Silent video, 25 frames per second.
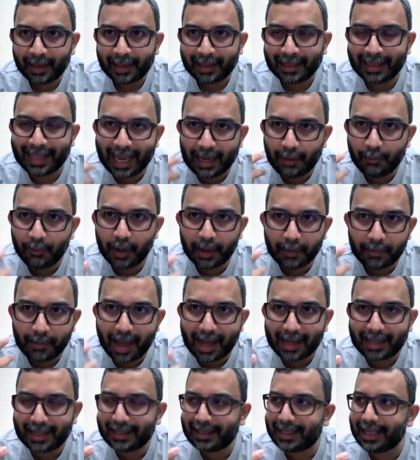Network
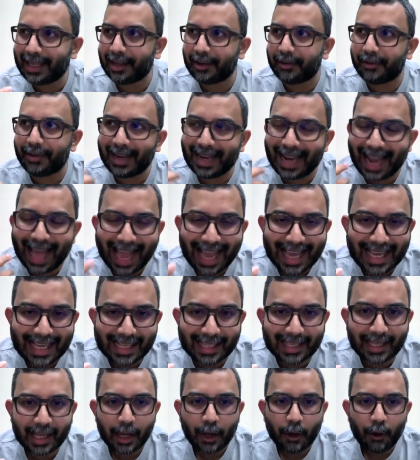marketing
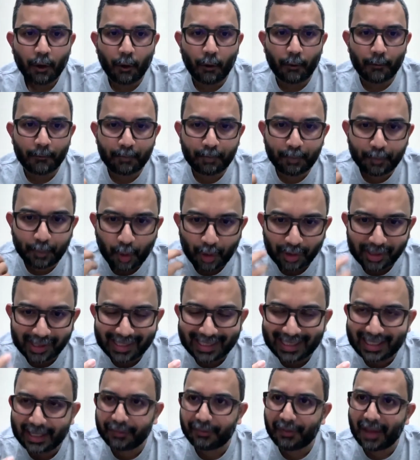relies on
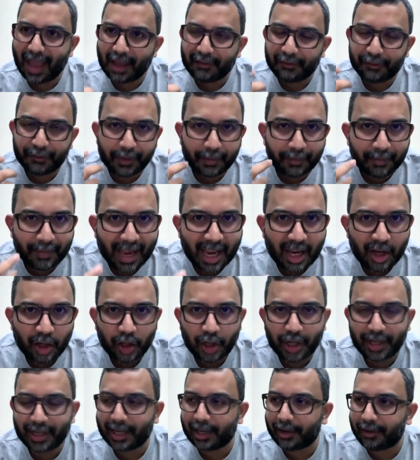positive
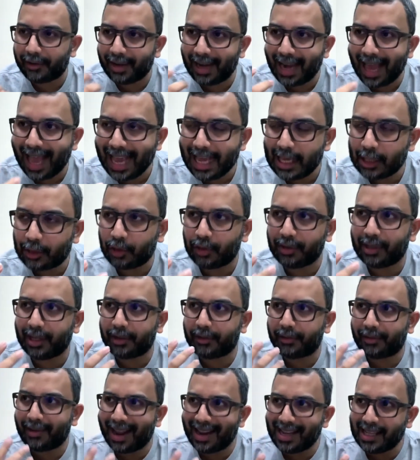affirmation. It relies on the
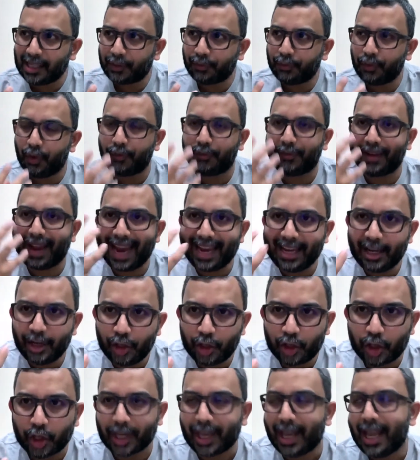transfer of
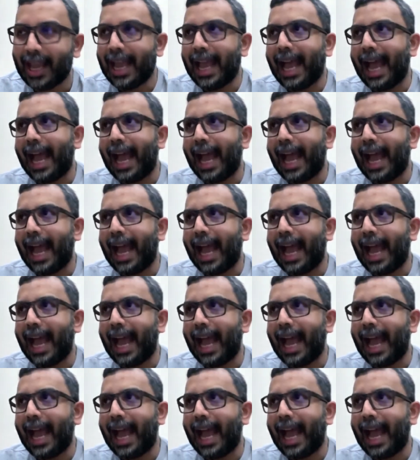energy.